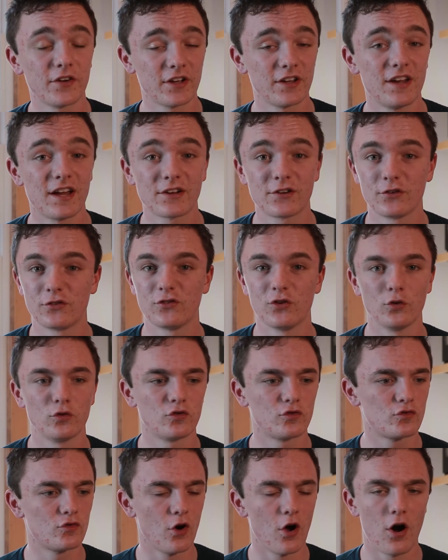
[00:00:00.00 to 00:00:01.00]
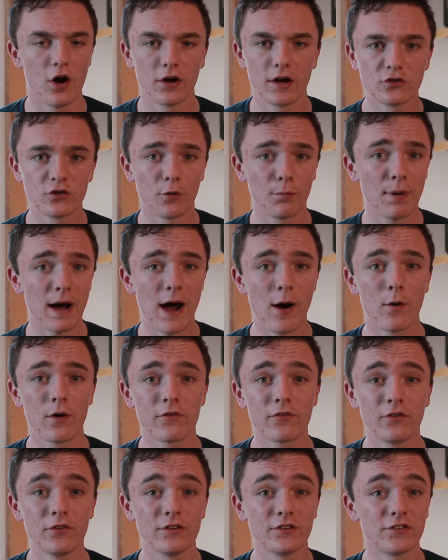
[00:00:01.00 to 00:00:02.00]
of a connector so strong, so
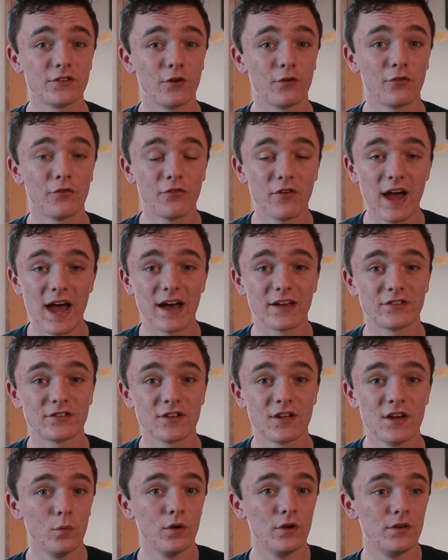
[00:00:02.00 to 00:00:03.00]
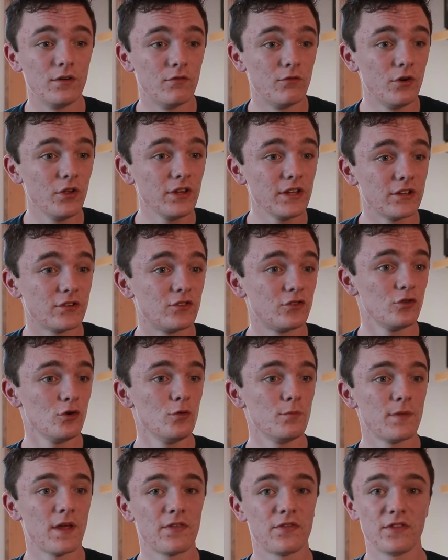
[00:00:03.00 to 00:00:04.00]
powerful, and so fast would really
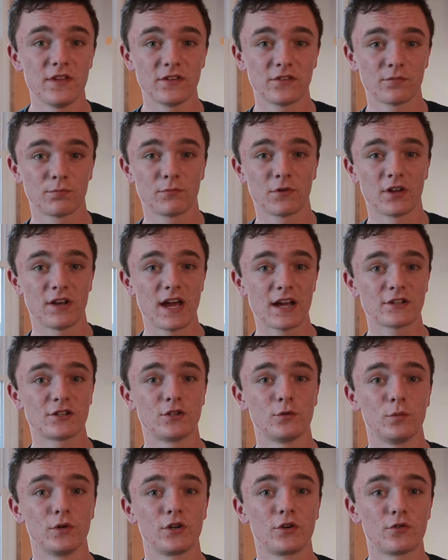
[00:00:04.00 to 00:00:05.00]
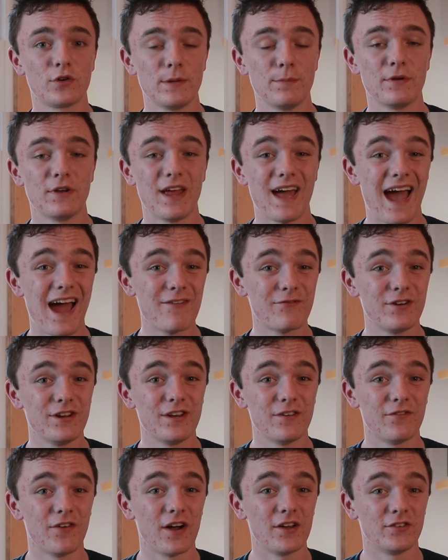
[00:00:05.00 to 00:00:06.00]
assume that this connector would creep into every
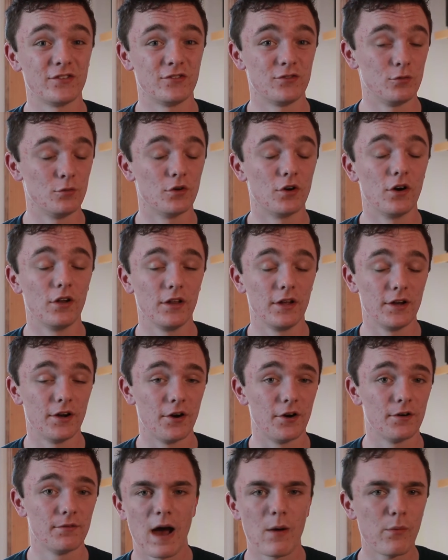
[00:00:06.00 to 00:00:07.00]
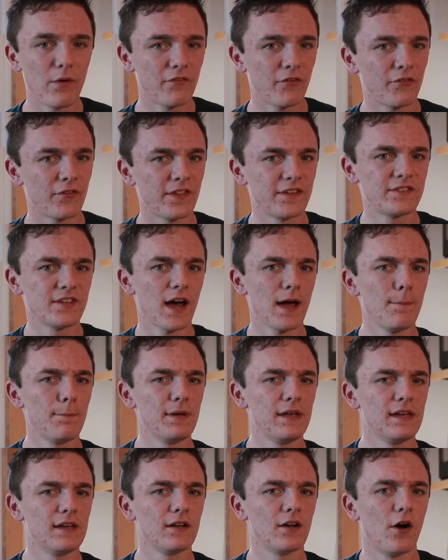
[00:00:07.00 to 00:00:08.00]
device sooner or later. However, for the time
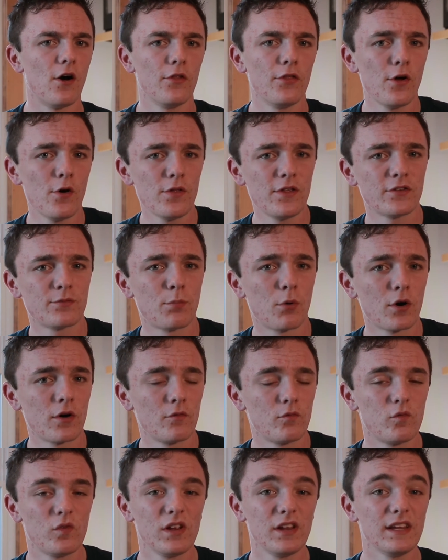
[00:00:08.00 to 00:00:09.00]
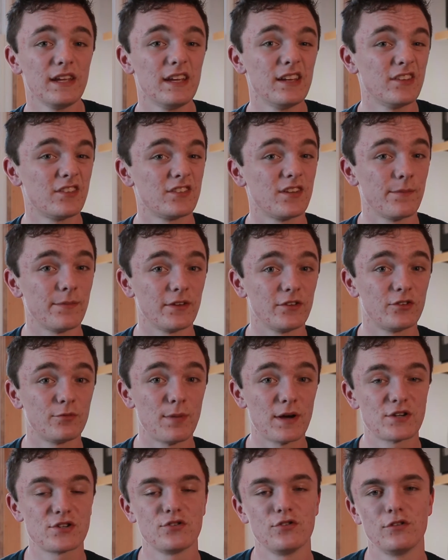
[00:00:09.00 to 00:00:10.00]
being, although this port really is something
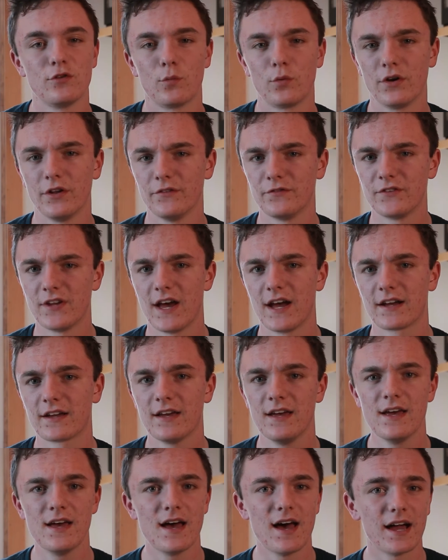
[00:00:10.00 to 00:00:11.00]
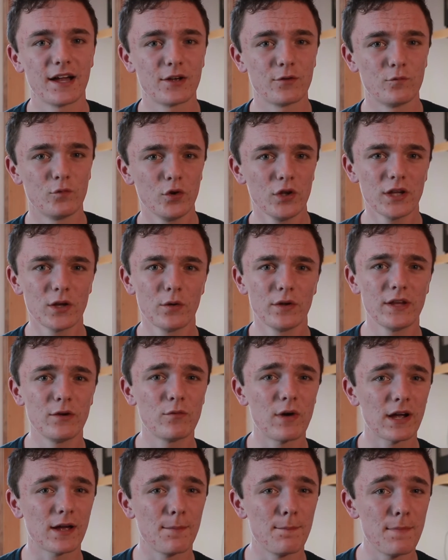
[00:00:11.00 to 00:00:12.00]
special in the world of tech, I can really only
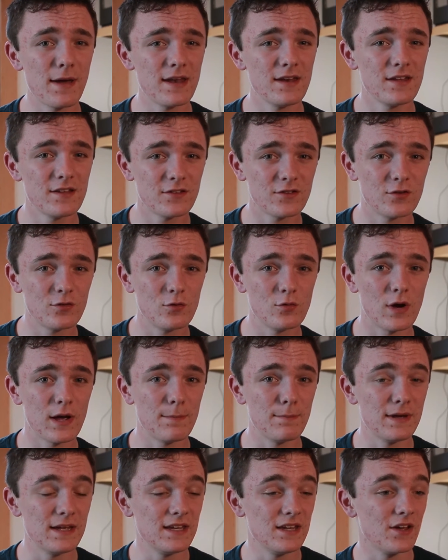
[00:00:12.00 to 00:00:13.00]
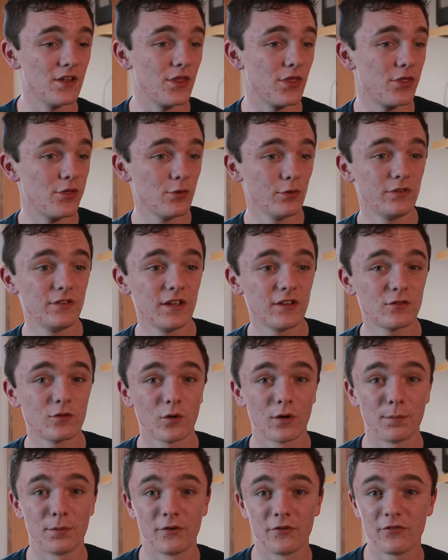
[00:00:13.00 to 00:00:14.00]
recommend it to a media
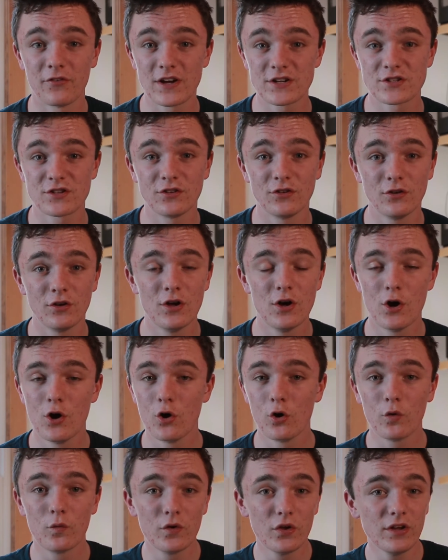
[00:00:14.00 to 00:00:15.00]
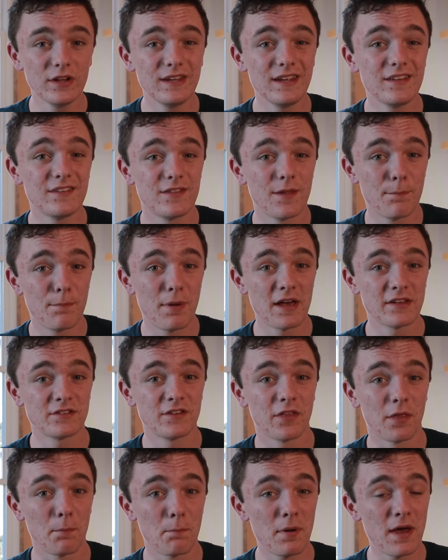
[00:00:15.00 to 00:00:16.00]
enthusiast or professional who really needs the best
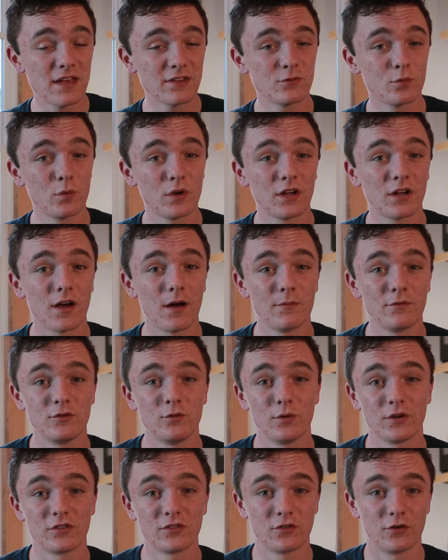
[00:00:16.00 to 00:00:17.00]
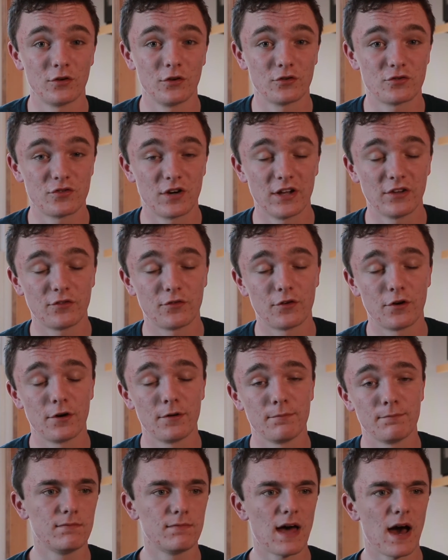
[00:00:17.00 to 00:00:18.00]
of the best when it comes to external transfer.
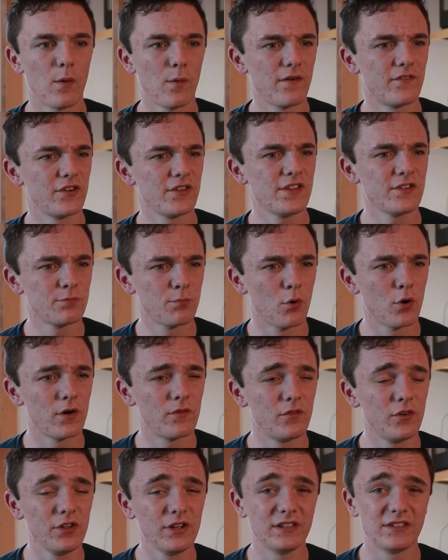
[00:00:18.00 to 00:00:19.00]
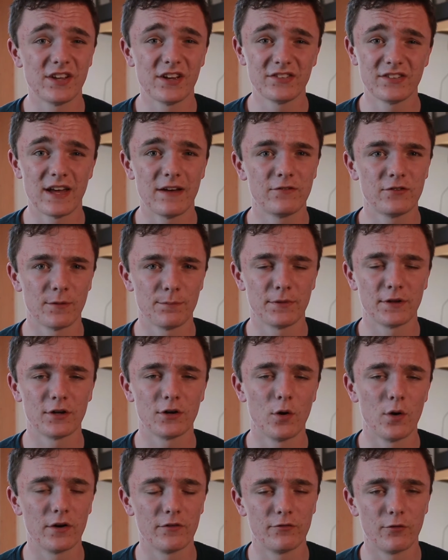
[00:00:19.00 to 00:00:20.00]
However, this port really does have something
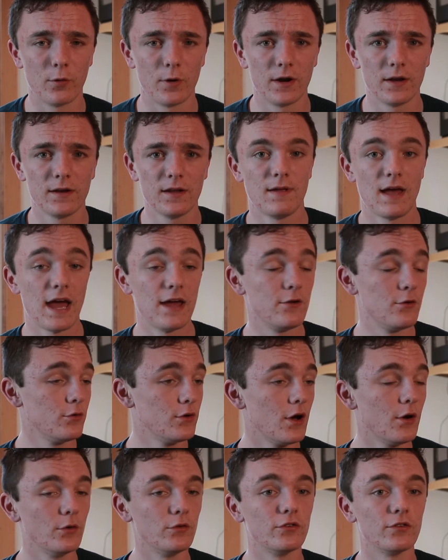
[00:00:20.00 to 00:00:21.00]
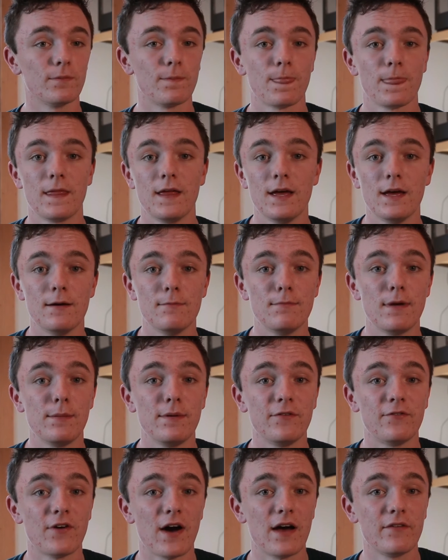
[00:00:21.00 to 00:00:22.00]
going for it, and who knows,
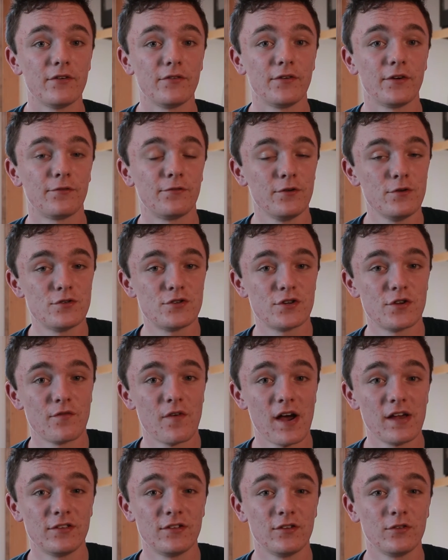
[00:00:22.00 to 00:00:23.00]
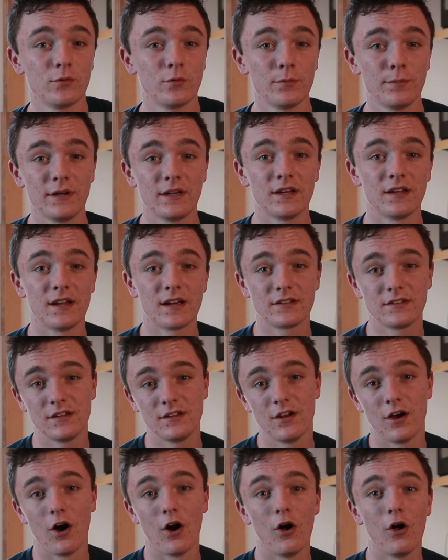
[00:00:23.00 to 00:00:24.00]
maybe five of your future devices will be
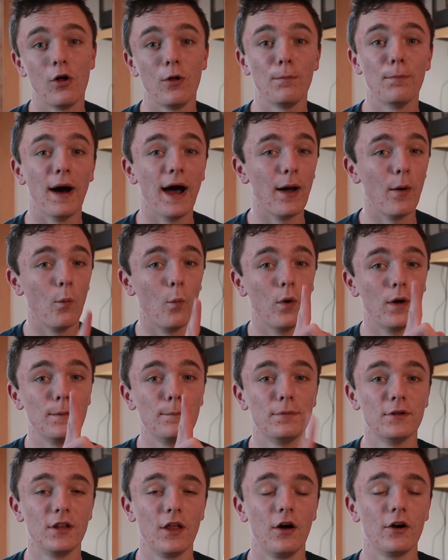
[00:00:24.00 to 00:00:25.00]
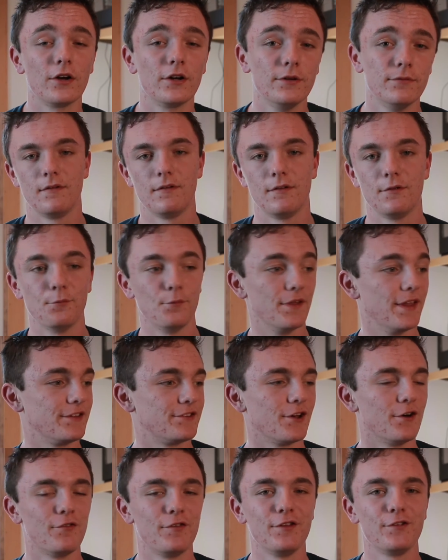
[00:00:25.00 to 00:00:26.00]
connected all by one plug. Well
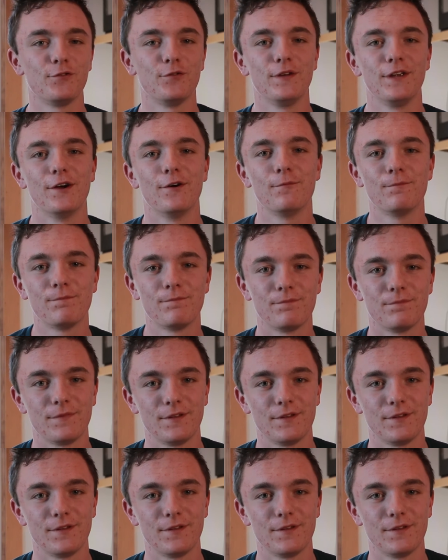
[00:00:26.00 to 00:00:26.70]
that's all for this video.